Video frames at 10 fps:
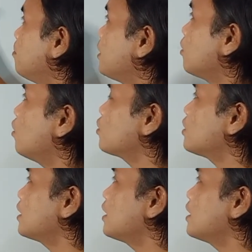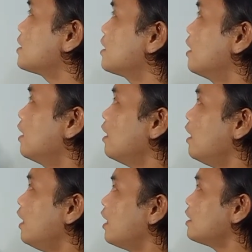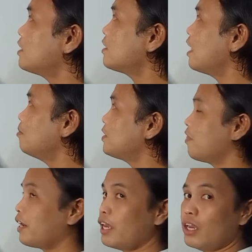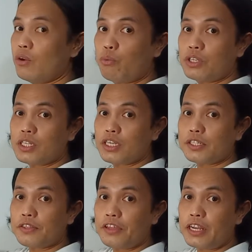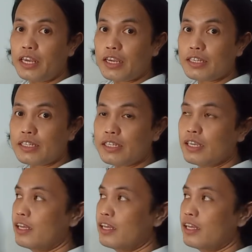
Because that is x times 3, which is 3x.